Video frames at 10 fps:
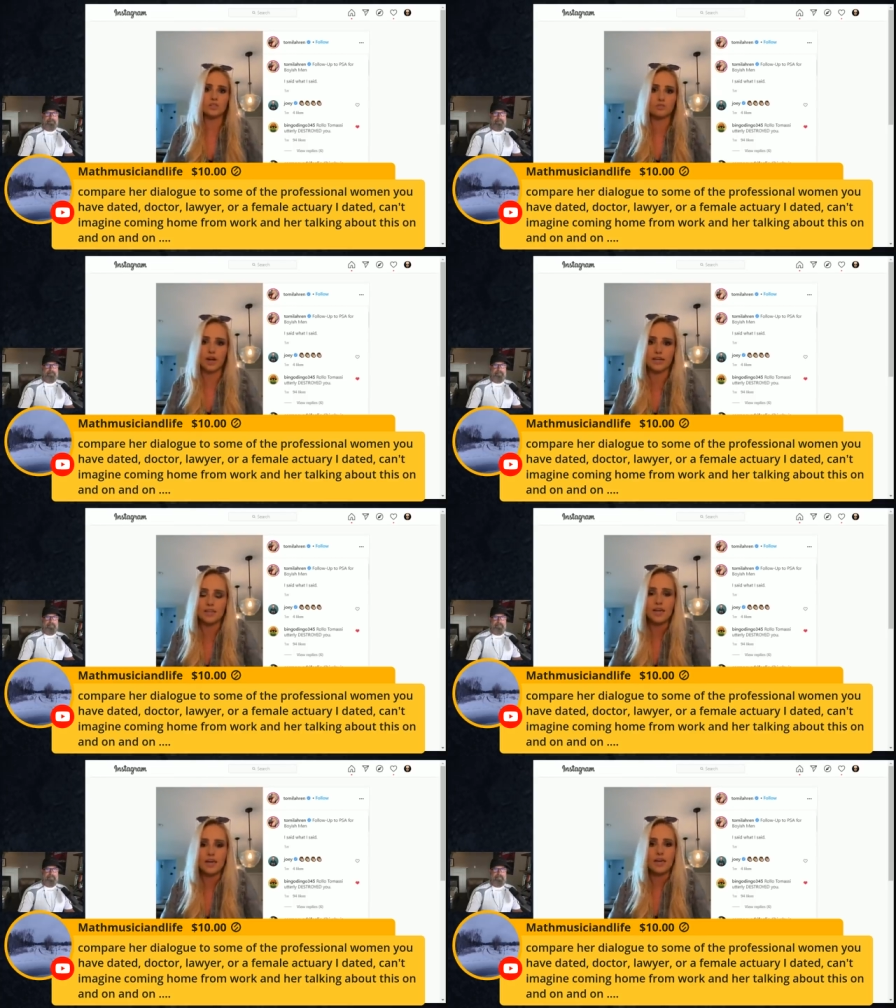in your
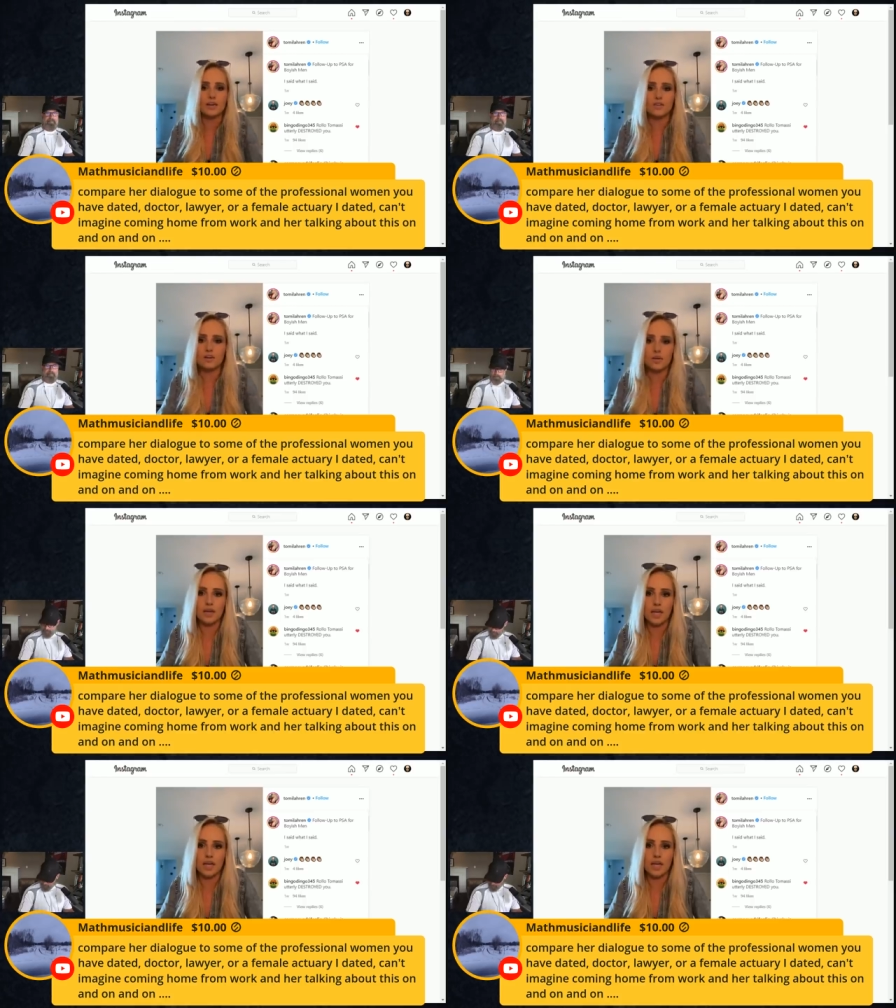communication. If you're
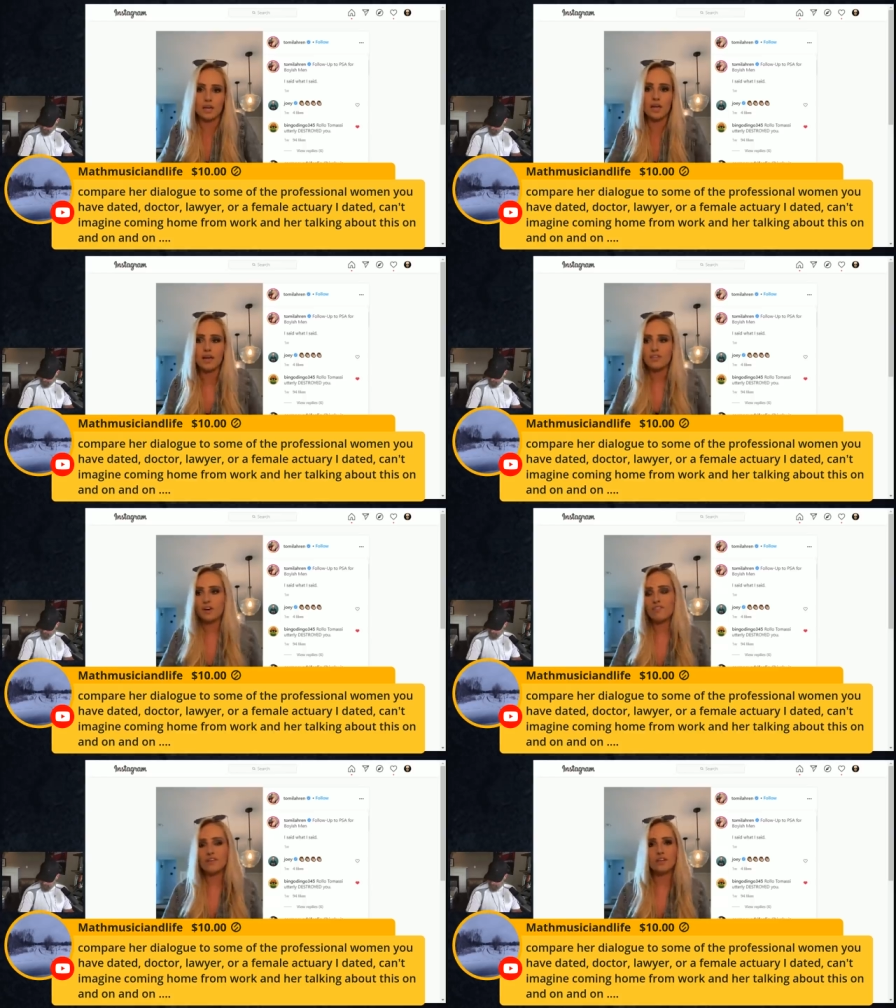not feeling
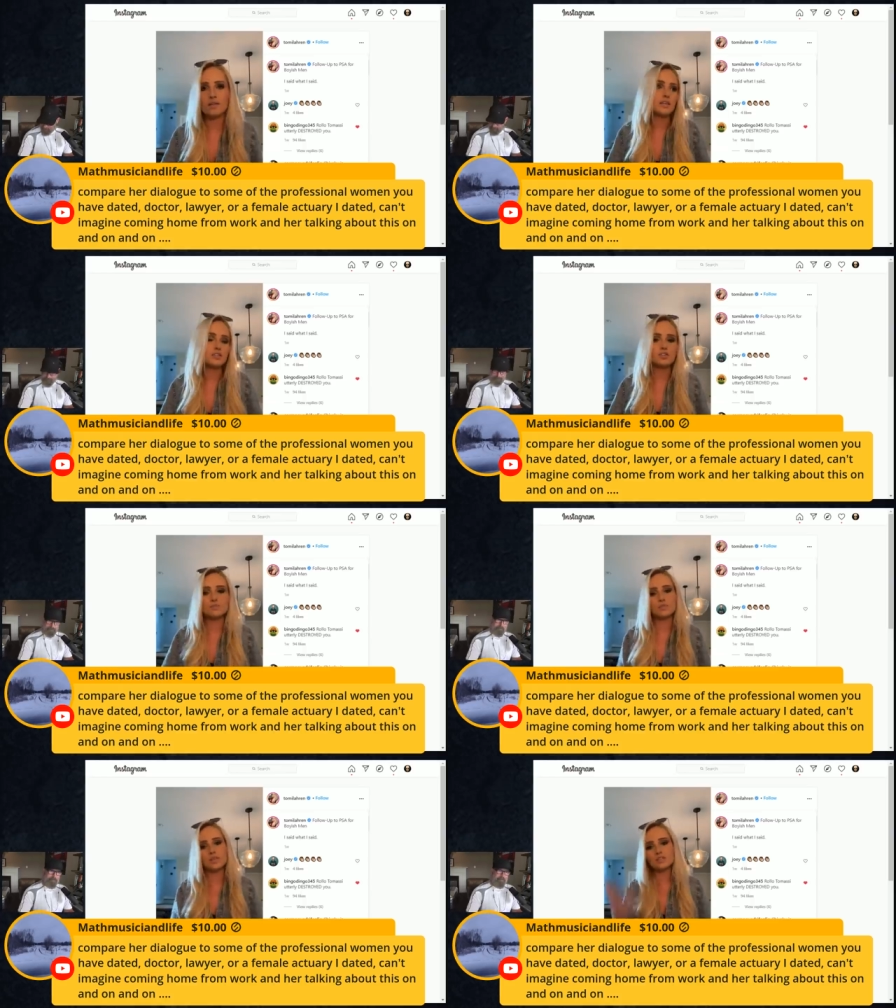me, then just
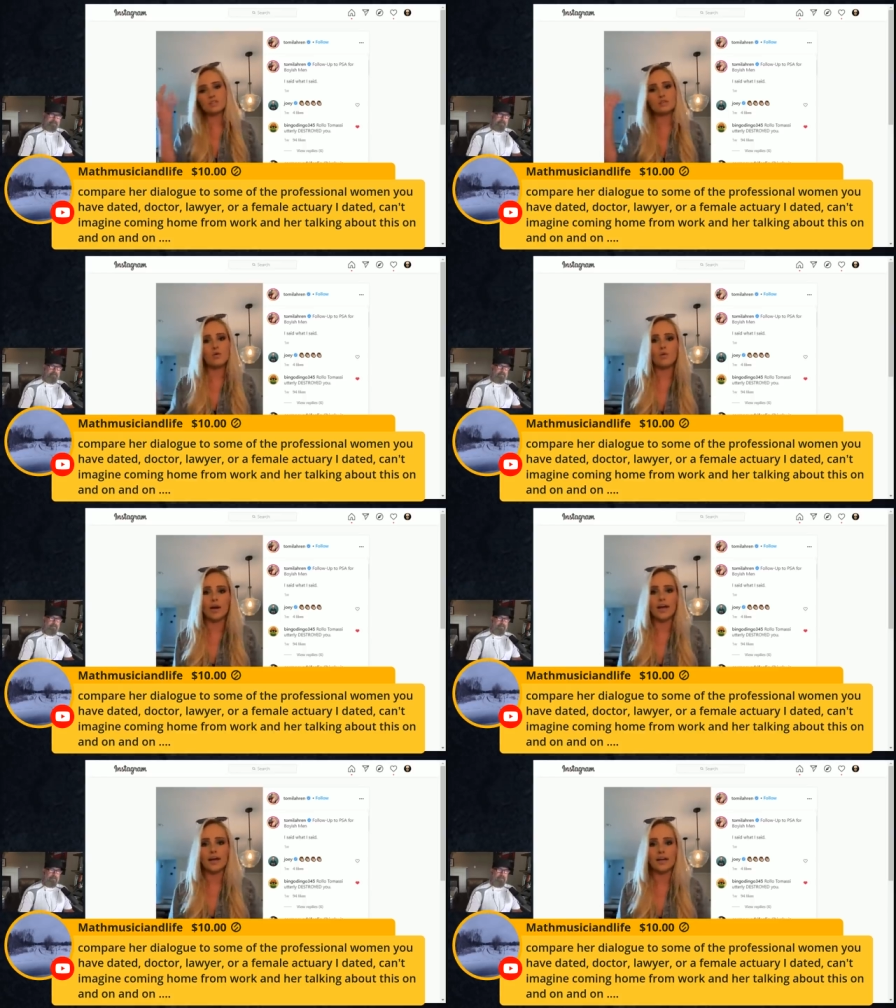please just go
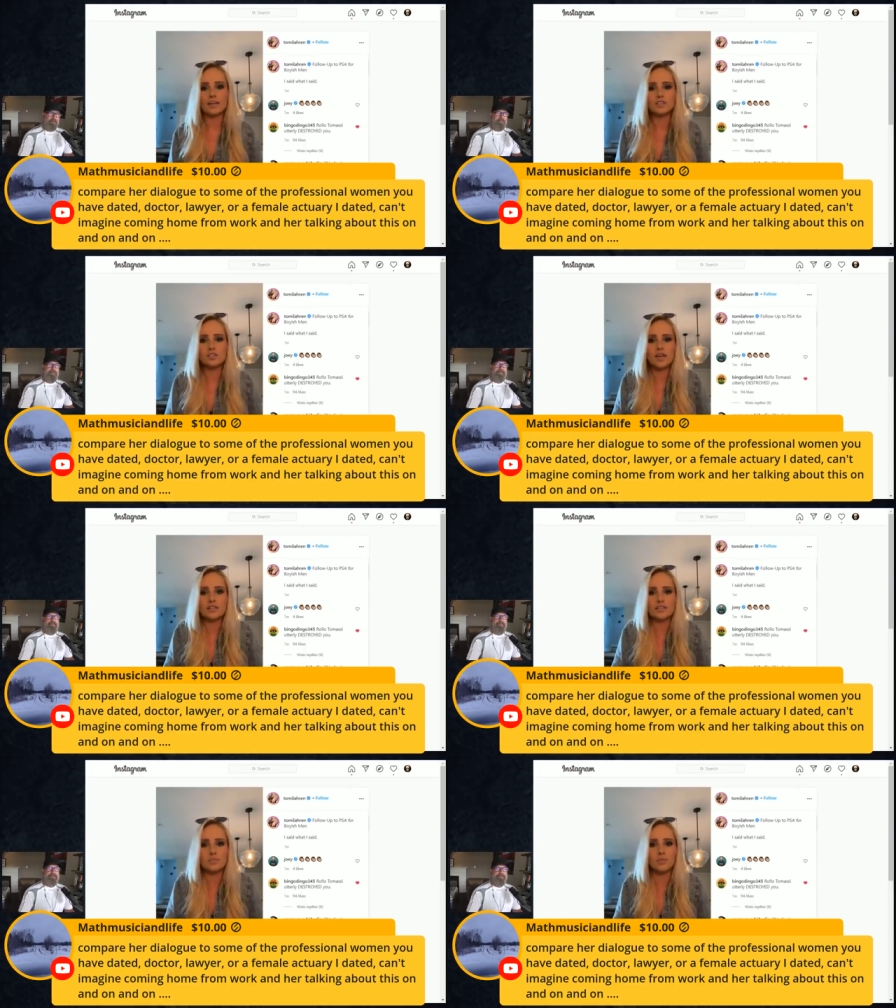away. It's just that
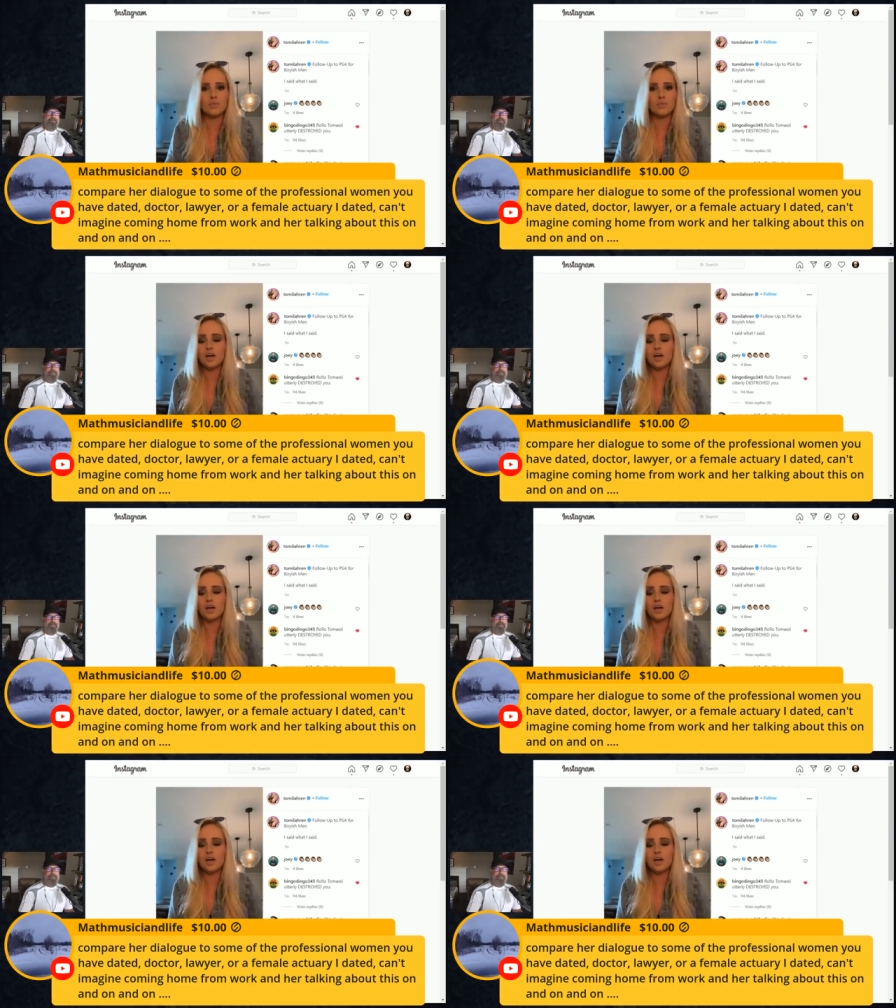simple.